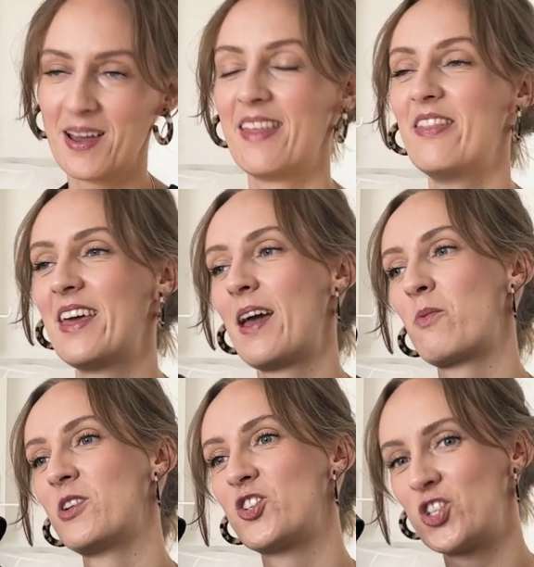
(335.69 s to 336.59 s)
And then I
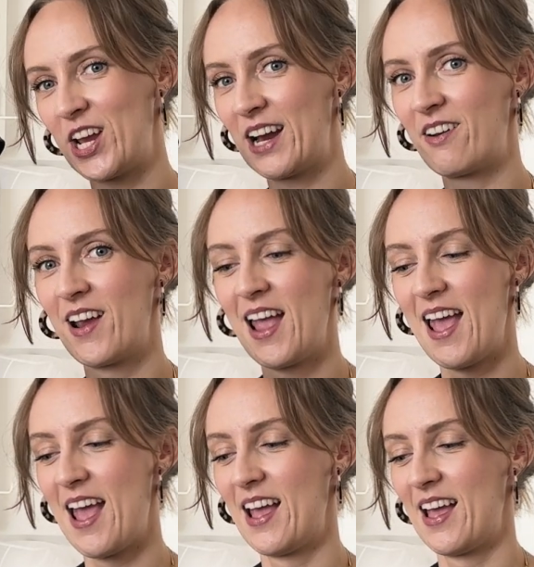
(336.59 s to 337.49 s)
will share
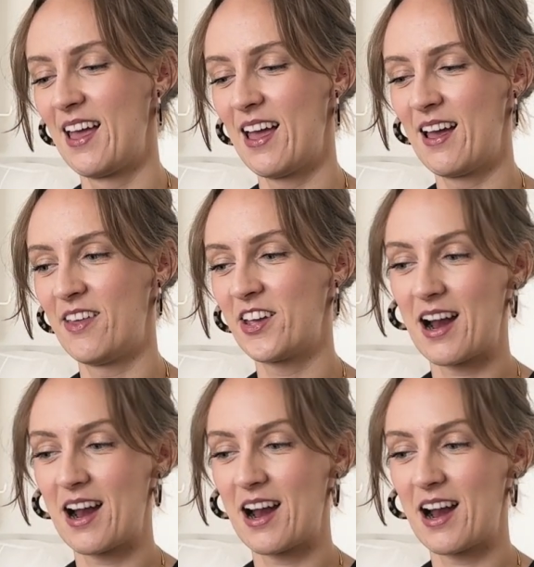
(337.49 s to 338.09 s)
the